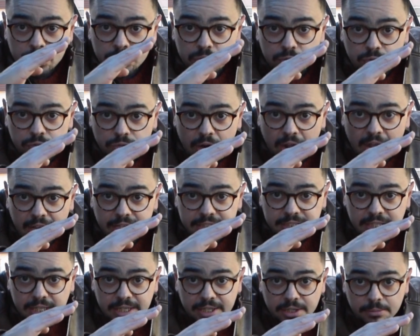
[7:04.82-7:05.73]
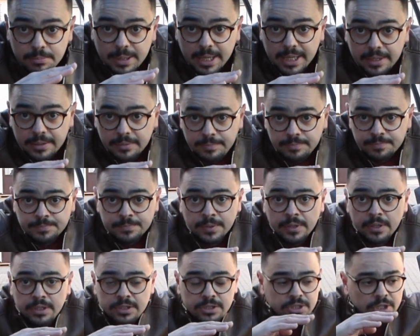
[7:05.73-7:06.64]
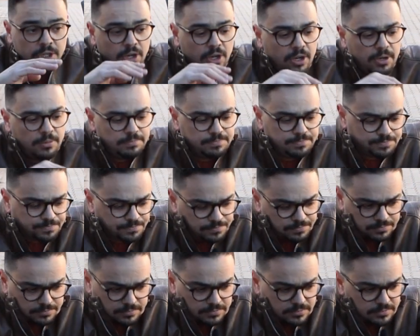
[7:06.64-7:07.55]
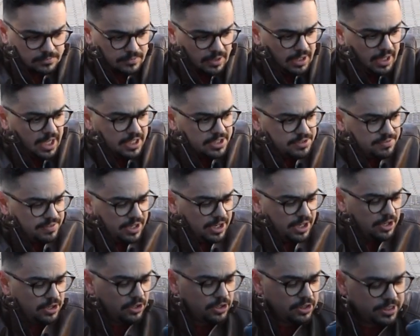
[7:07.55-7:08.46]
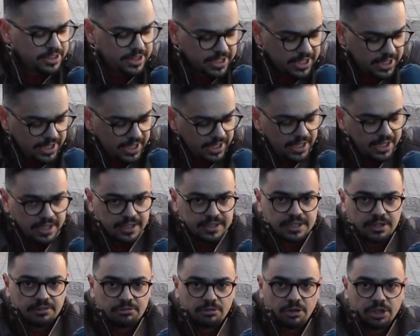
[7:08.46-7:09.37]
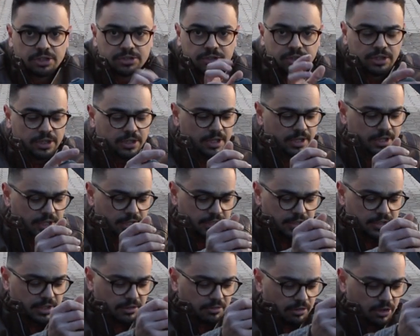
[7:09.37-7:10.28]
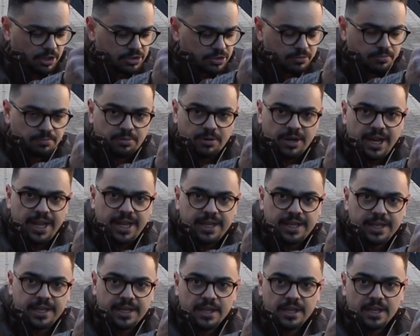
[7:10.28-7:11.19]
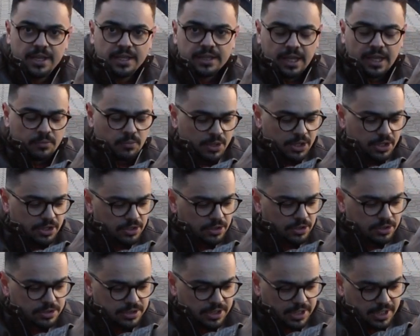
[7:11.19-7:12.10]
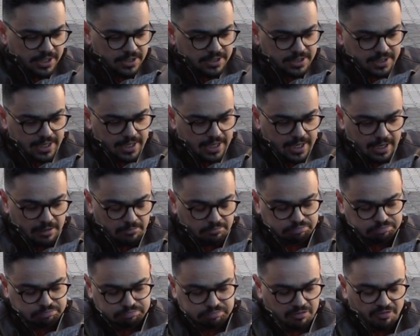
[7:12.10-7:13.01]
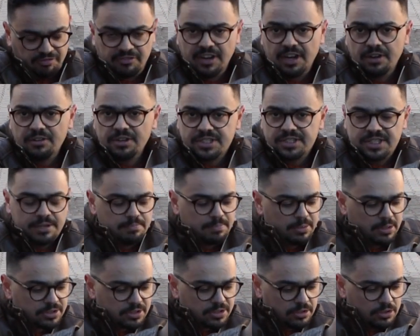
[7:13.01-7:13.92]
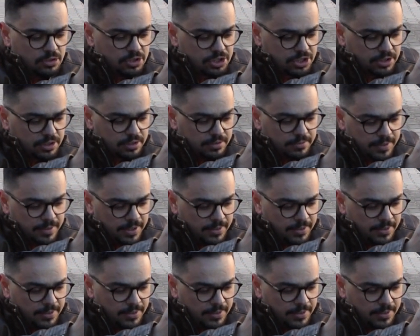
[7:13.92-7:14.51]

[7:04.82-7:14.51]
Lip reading: to rise a little bit. So that's very good. The rotor brake that we use is a very simple solution